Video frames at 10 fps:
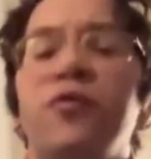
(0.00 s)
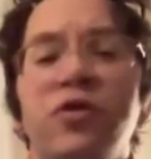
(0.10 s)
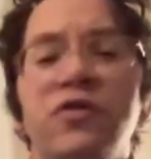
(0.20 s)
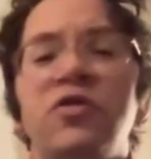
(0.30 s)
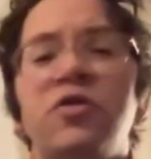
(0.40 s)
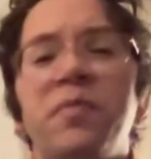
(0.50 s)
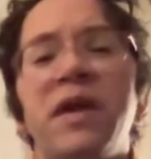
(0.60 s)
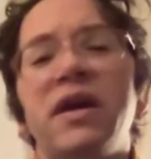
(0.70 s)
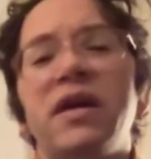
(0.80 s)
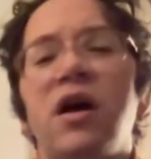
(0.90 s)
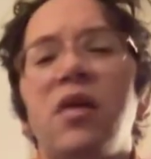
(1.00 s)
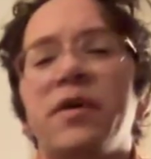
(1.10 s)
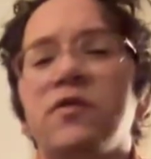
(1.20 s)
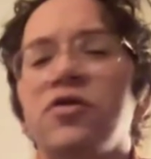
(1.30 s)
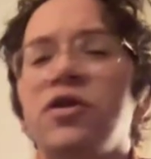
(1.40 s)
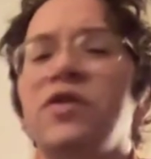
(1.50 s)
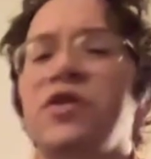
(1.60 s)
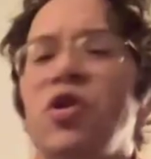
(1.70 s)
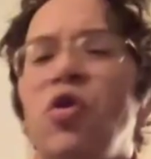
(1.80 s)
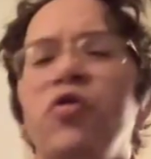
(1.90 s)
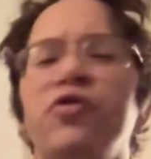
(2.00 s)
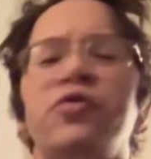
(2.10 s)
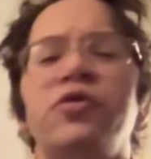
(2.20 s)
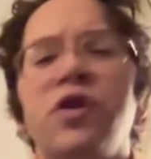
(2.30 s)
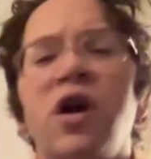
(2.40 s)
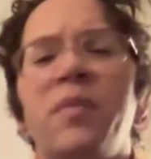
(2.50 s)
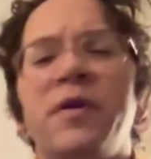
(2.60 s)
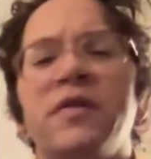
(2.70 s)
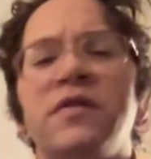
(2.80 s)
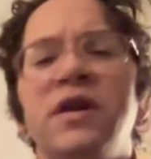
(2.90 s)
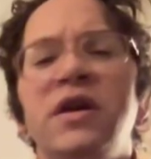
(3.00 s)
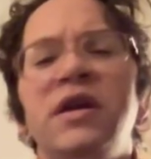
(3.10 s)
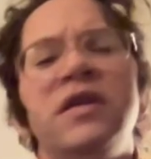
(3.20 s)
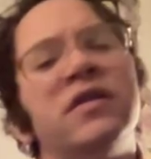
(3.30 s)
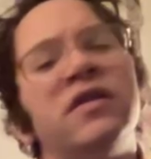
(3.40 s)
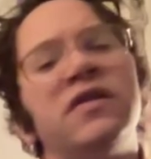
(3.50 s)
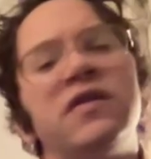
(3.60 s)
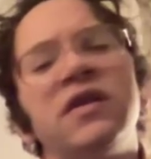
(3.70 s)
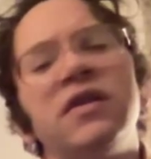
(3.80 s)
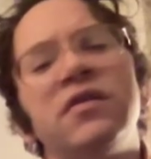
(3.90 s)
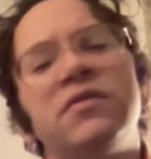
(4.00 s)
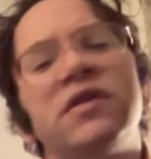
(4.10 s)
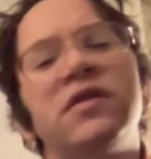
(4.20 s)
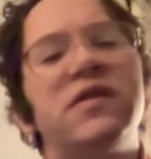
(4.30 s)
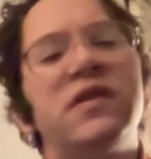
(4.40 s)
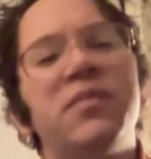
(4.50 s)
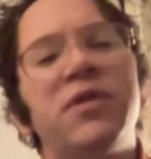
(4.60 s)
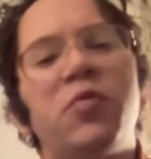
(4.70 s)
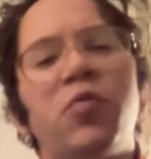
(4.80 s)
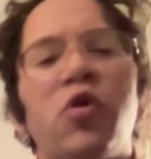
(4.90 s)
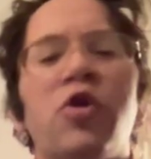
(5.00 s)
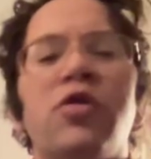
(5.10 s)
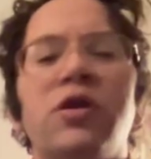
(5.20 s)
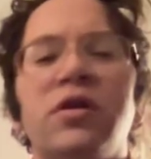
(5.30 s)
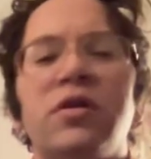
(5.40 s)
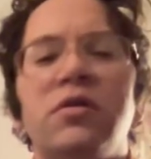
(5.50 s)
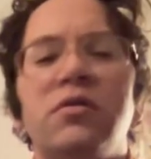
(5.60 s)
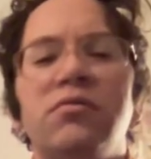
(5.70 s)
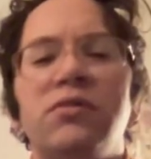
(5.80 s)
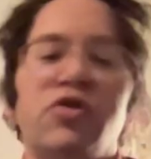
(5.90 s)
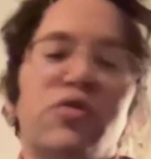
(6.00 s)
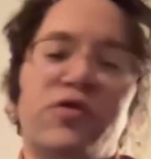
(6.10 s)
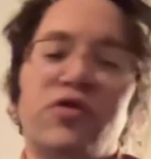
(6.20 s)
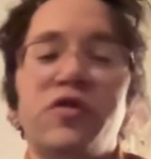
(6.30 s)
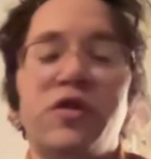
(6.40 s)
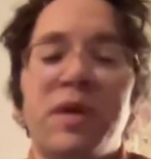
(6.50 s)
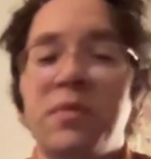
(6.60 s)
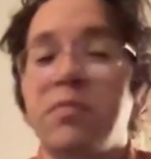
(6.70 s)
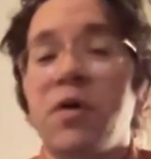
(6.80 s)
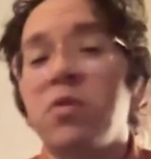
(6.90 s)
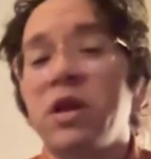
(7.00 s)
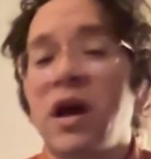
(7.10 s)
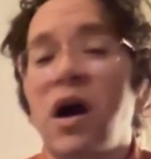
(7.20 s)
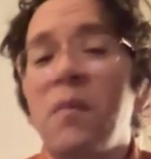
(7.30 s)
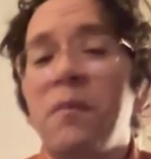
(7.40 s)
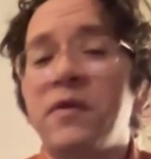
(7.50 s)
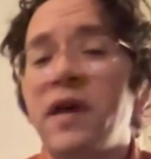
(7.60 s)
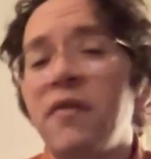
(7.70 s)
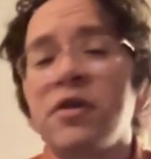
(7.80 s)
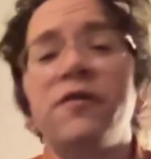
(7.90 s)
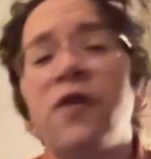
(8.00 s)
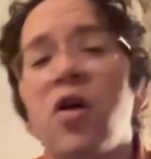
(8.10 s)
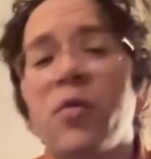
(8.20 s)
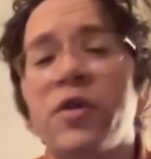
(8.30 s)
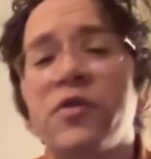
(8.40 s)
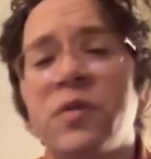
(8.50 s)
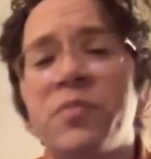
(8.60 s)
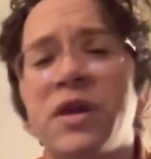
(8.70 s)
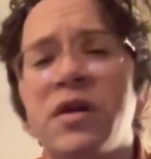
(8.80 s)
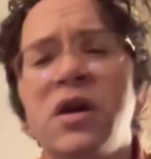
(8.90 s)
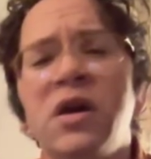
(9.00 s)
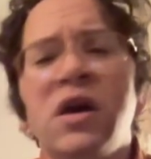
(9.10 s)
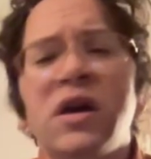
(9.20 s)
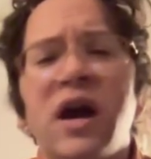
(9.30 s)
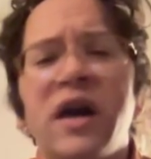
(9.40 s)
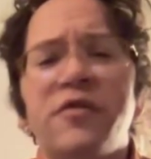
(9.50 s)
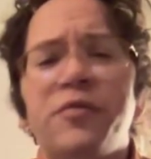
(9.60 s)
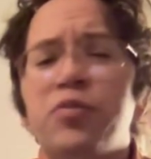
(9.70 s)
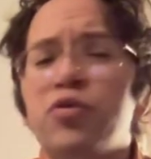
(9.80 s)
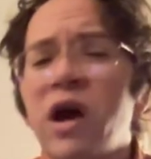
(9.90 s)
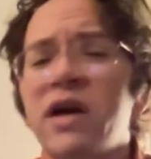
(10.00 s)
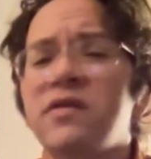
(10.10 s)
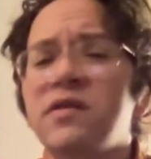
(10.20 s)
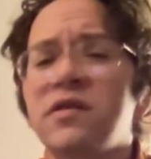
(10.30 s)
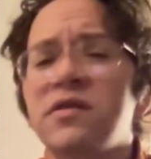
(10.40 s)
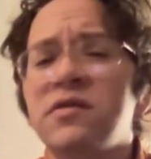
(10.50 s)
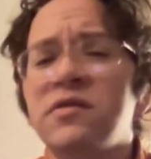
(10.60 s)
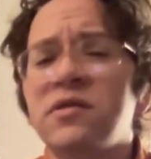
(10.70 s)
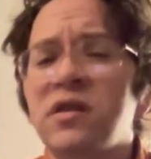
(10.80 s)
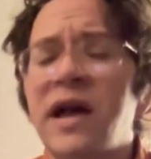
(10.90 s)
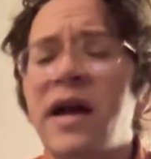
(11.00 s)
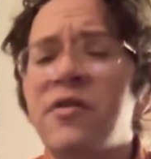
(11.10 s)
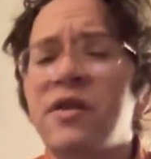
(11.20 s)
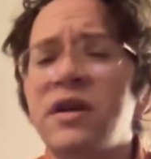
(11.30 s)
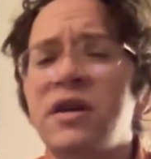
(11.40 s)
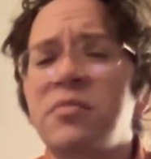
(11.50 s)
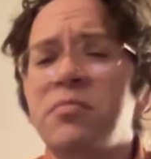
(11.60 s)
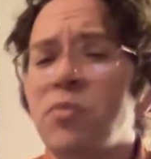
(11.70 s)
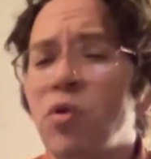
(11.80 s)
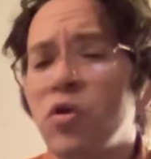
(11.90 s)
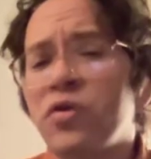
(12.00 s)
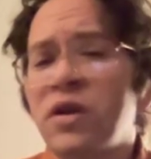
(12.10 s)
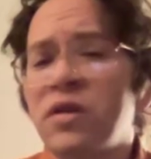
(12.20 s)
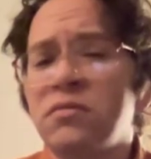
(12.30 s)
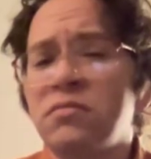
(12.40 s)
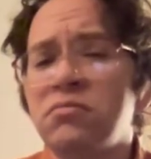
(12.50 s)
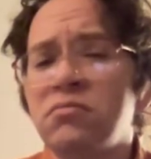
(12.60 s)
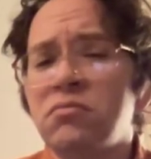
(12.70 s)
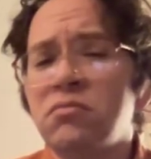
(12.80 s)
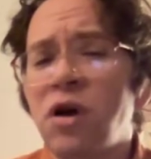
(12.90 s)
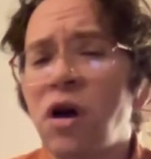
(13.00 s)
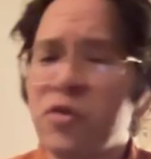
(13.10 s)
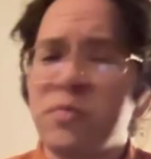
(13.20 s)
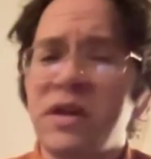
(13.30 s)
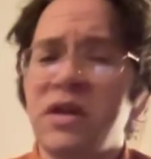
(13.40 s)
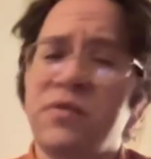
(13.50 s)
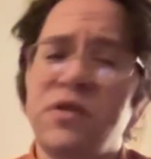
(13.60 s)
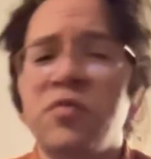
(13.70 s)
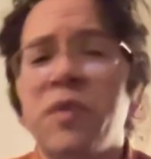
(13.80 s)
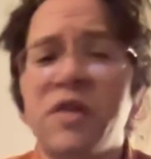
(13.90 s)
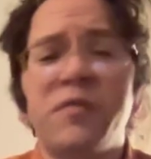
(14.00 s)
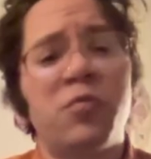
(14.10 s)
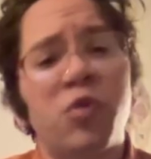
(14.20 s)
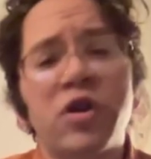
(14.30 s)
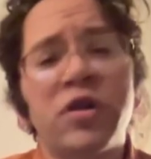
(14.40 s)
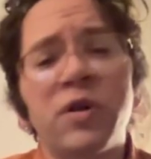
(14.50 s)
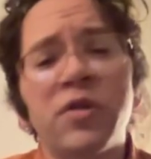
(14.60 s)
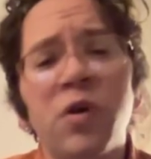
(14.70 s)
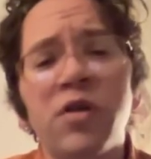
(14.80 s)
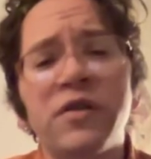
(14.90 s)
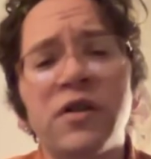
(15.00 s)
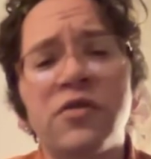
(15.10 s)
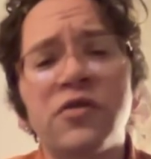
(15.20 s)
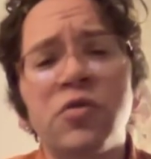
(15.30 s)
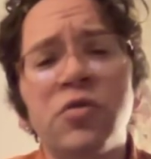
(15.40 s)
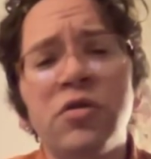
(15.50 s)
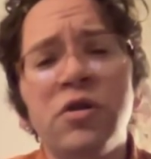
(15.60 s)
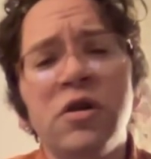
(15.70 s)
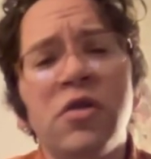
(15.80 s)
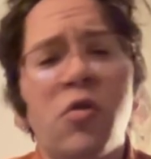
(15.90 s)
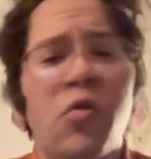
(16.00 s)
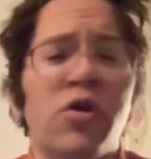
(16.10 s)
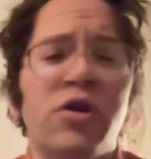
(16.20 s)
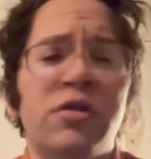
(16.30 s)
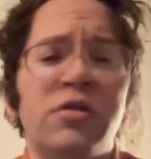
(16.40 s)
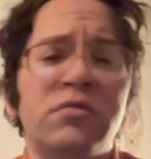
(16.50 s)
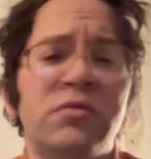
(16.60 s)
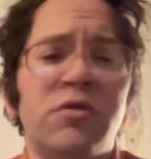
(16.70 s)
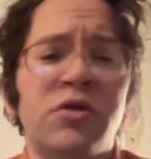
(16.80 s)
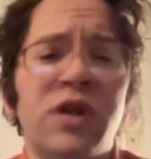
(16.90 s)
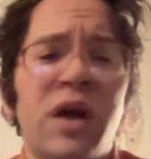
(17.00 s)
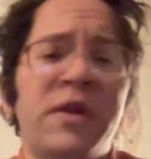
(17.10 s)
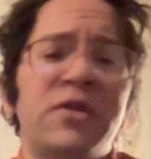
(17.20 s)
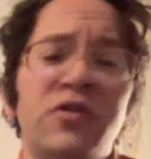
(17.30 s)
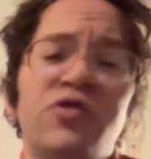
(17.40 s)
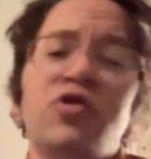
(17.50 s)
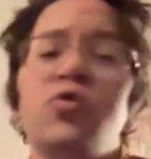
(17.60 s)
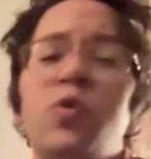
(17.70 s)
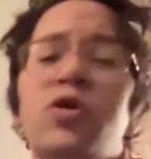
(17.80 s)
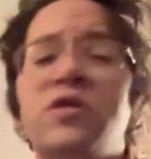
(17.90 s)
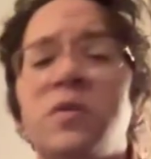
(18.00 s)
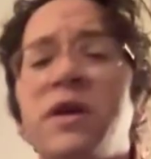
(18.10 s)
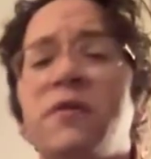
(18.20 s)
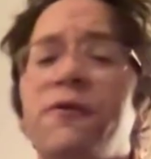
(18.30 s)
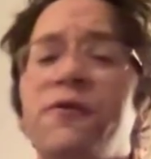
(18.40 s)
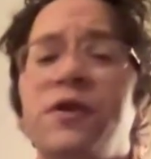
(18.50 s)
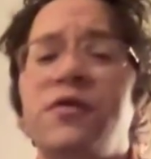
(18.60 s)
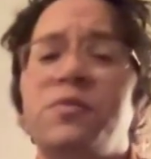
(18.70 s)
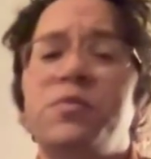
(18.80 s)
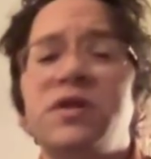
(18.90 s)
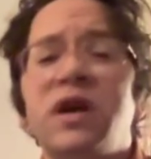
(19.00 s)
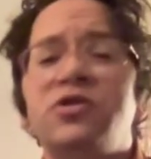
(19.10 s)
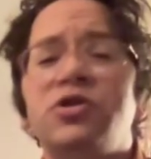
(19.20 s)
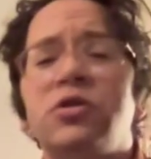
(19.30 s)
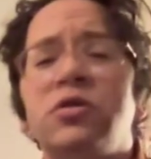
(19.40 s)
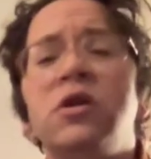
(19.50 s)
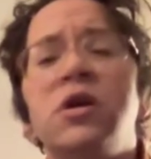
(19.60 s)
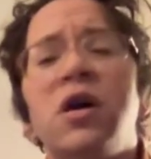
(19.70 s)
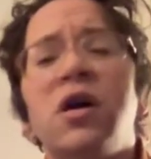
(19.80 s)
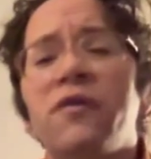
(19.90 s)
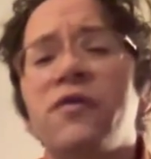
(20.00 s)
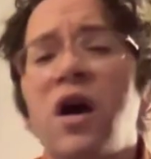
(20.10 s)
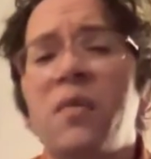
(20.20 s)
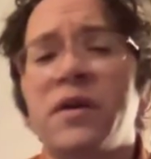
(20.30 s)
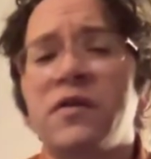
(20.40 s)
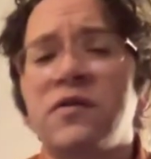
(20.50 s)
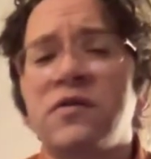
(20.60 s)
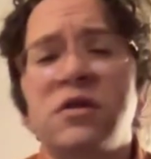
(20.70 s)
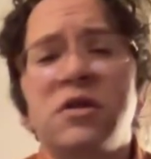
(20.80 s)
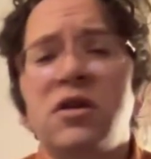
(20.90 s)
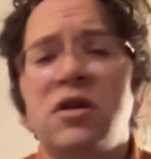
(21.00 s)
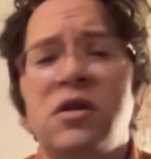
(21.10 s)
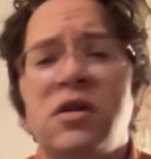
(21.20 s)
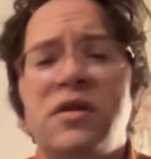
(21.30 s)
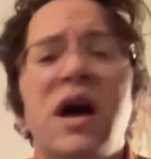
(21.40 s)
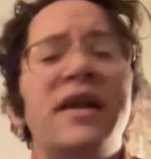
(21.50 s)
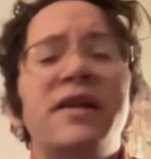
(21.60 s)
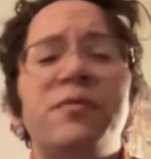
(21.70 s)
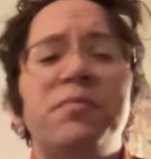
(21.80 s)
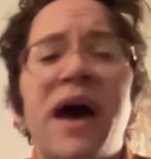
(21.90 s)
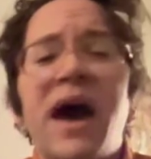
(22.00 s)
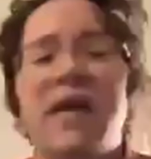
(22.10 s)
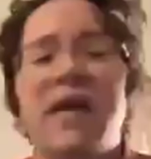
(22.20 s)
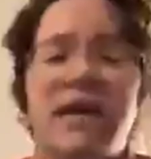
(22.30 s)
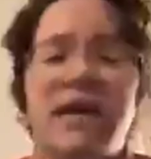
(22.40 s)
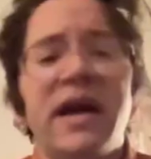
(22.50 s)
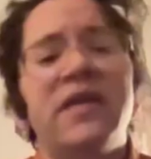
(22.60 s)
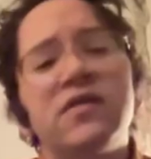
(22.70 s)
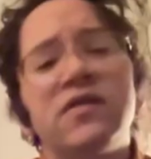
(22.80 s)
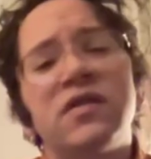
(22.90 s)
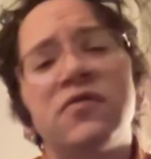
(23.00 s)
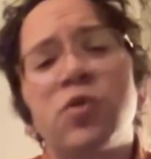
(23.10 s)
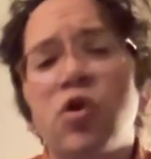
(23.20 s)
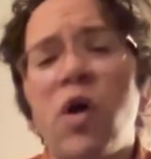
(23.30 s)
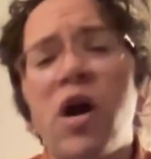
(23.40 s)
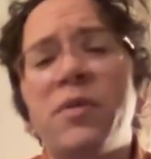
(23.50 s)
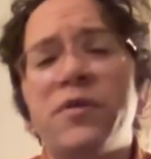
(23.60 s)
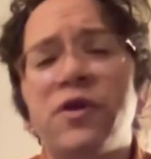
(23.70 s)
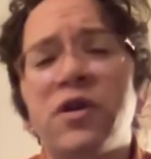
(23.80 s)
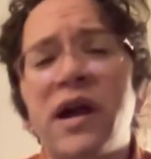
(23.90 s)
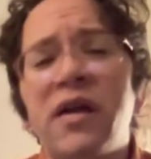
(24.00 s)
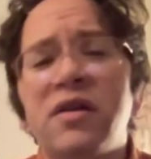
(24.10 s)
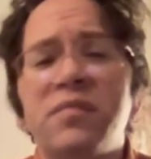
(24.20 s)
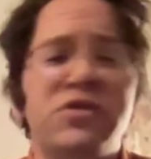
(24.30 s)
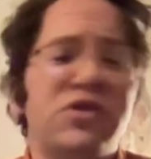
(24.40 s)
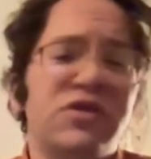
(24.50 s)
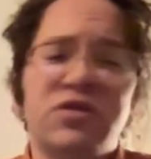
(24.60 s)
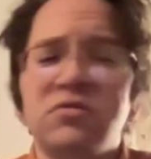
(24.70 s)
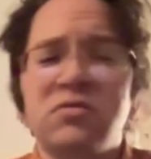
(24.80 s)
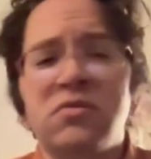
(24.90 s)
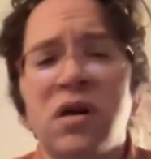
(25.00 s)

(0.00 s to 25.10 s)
before you started making comics, looking at the culture of comics, did it seem that work that you're observing maybe bubbling up as having a following or something kind of prizes clarity more than other mediums that you might have been working with while in art school? Or I mean, because your work to me fulfills the potential of comics not even battling against this requirement for clarity, but just